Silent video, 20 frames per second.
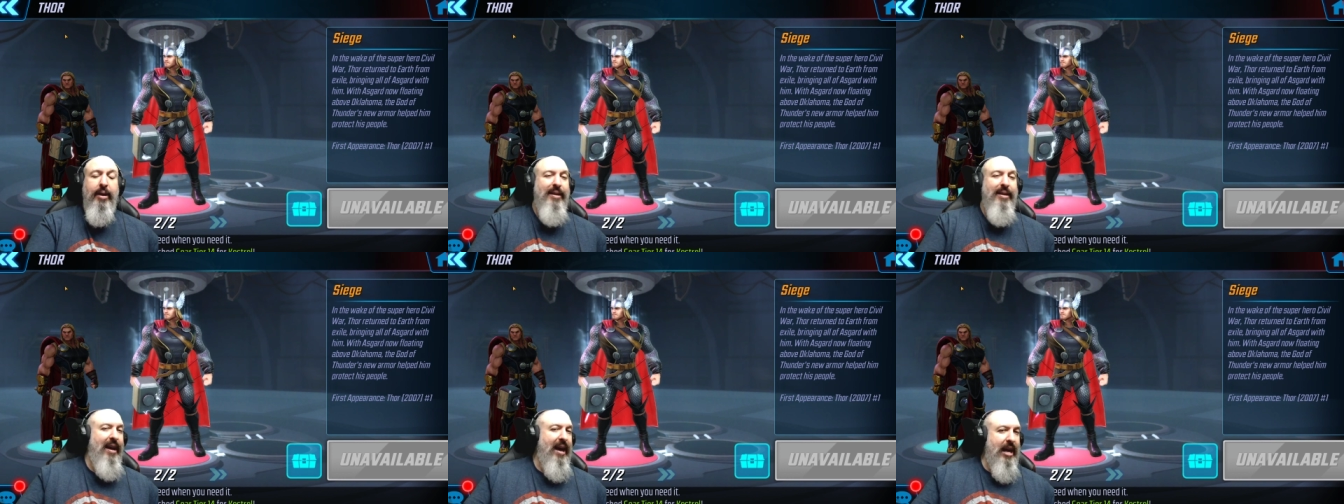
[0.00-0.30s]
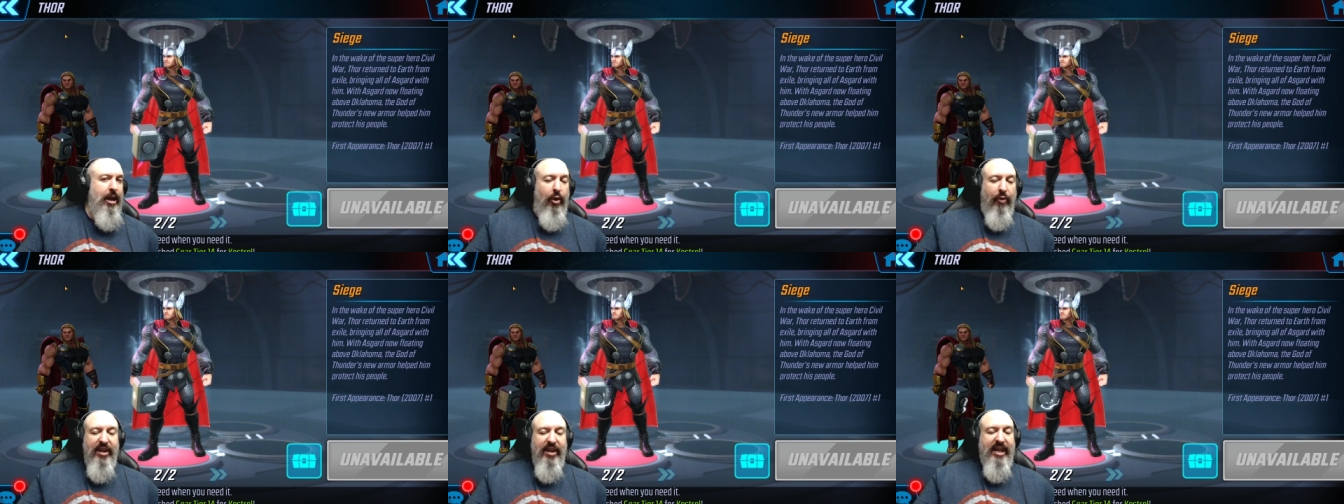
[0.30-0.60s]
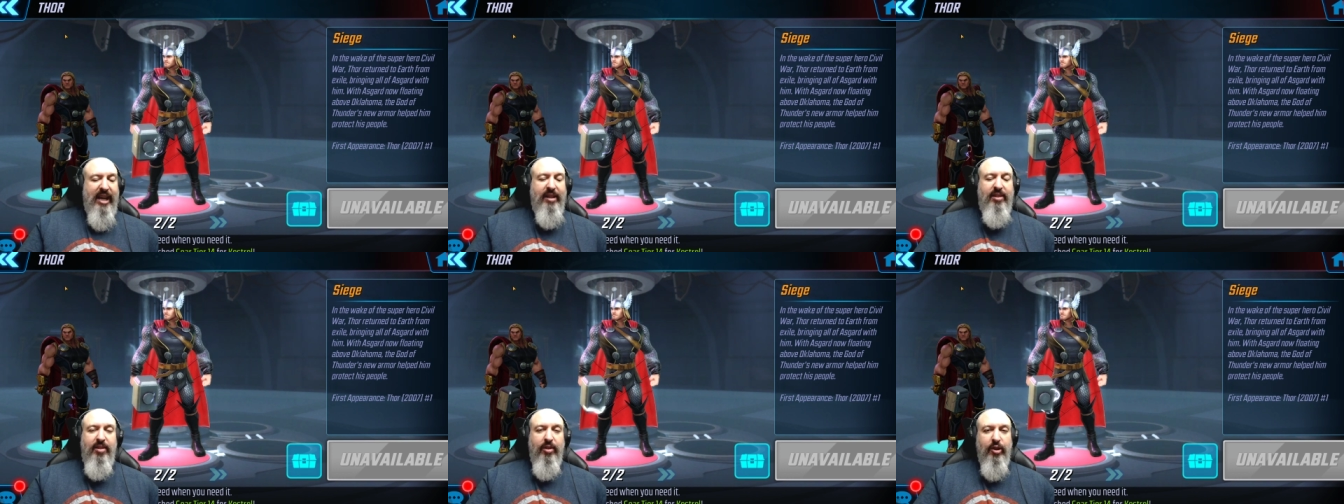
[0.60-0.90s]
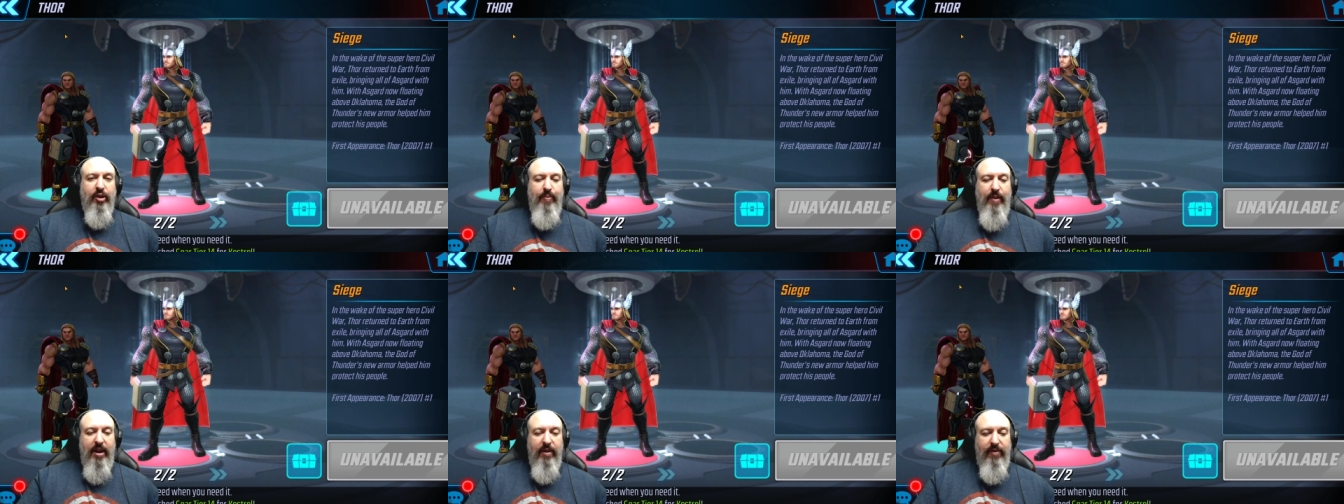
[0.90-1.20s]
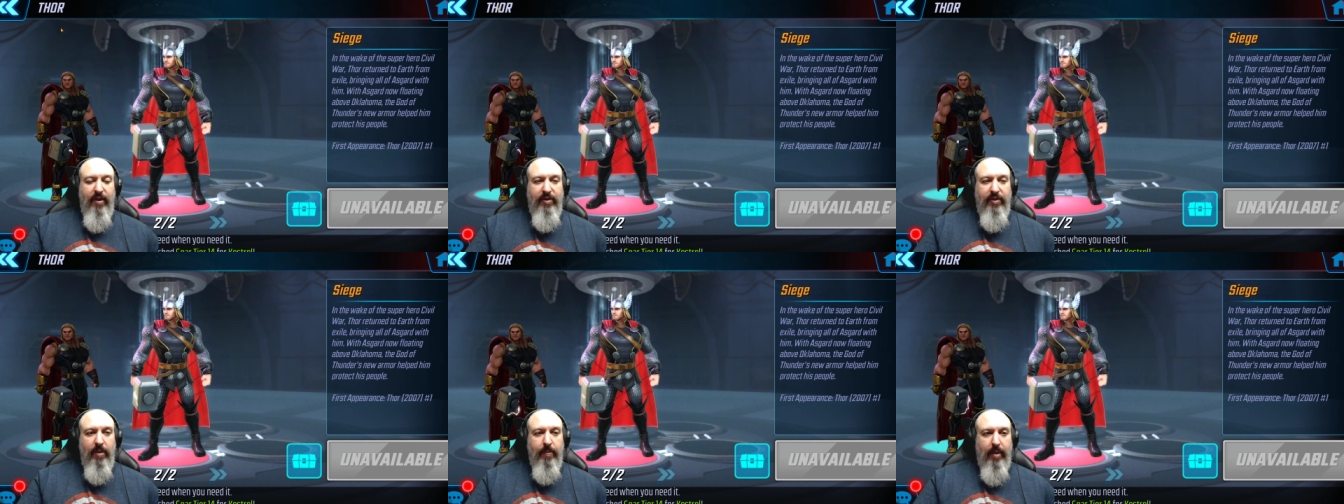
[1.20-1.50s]
I don't think I'd still spend
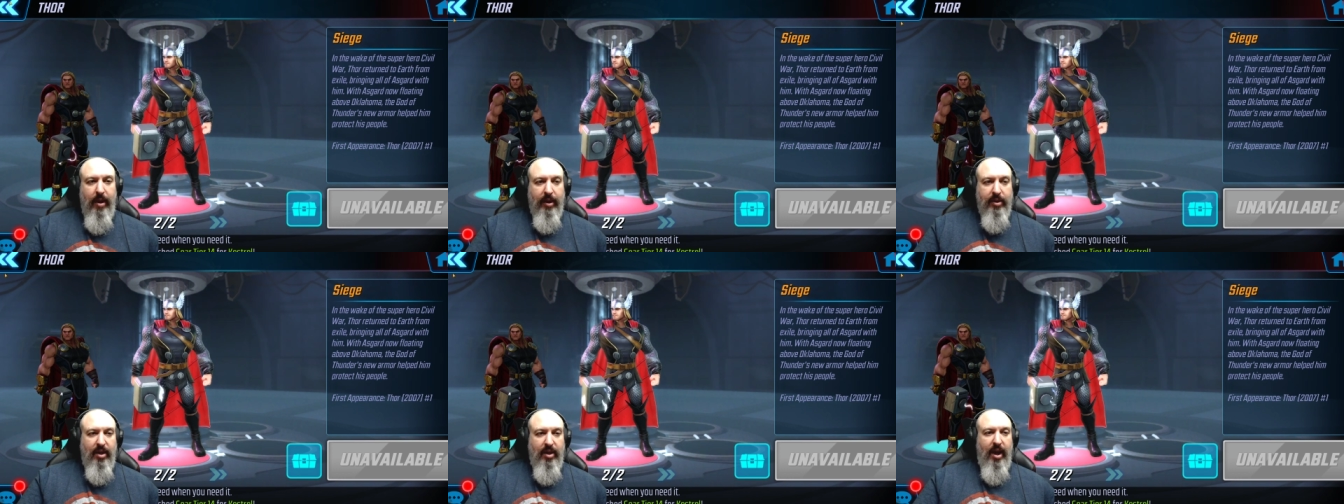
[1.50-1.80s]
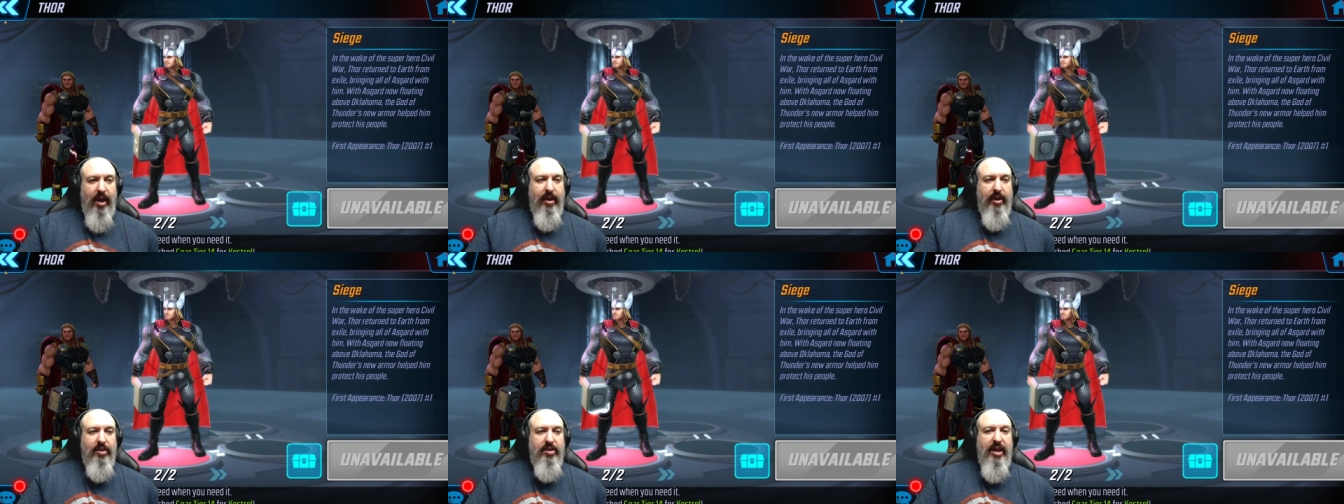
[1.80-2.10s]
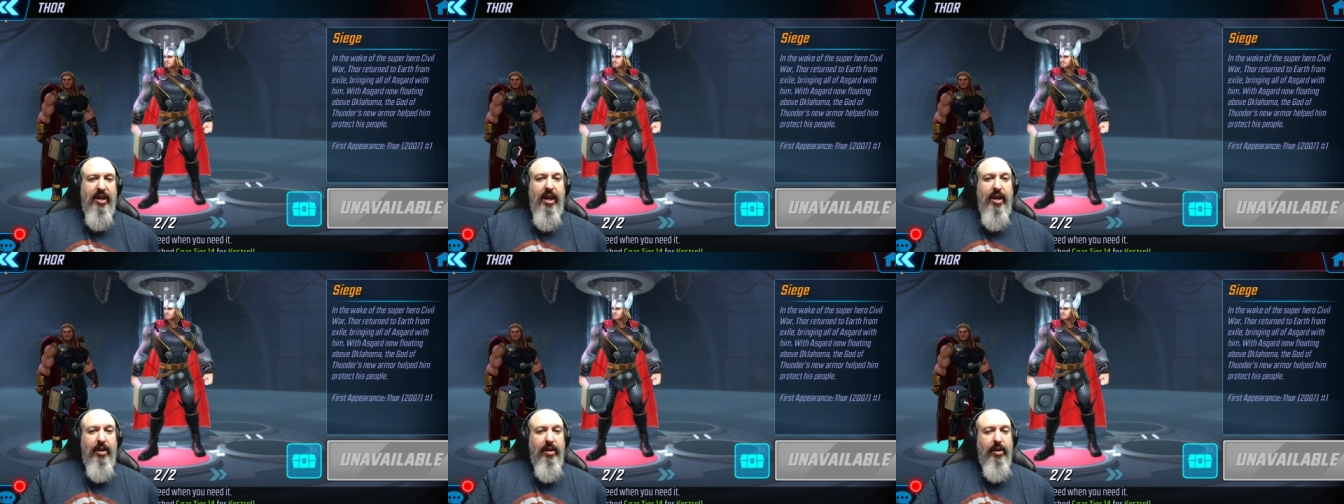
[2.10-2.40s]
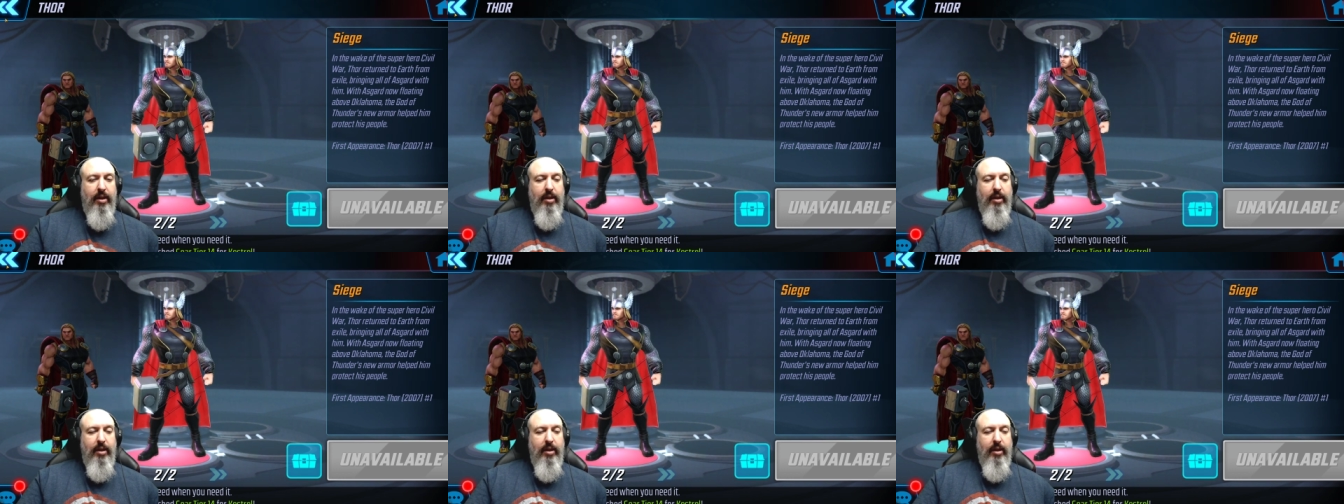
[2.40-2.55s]
fifty bucks on a skin.